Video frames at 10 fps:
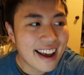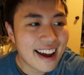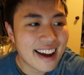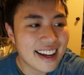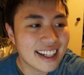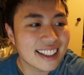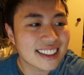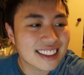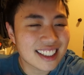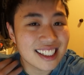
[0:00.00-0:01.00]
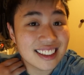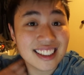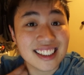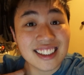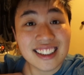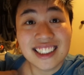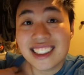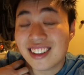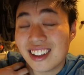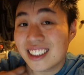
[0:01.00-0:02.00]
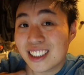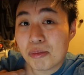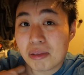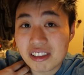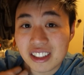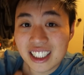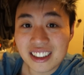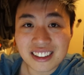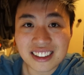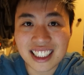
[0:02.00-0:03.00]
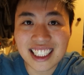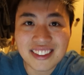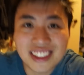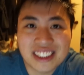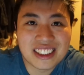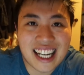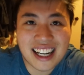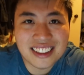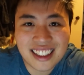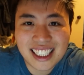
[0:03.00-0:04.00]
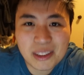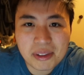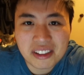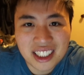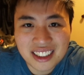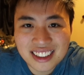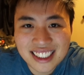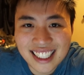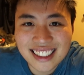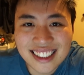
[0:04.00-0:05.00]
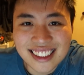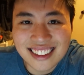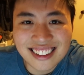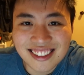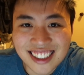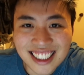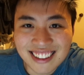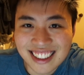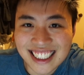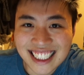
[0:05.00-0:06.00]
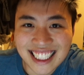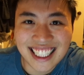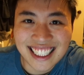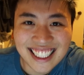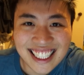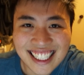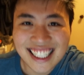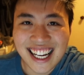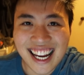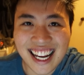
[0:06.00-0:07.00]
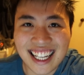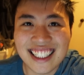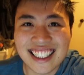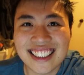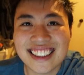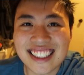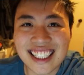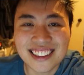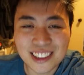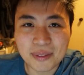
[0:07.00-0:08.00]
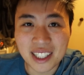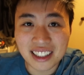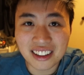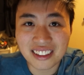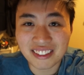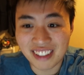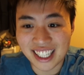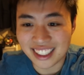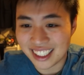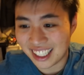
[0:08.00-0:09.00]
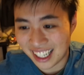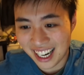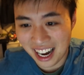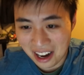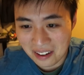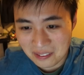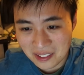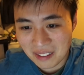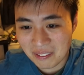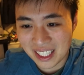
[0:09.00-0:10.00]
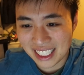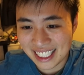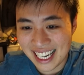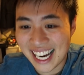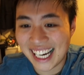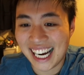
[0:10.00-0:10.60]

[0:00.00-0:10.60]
and because I just just got into burritos. I never knew how nice burritos tasted till really recently. And yes, I should be a lot fatter than I am, but yeah,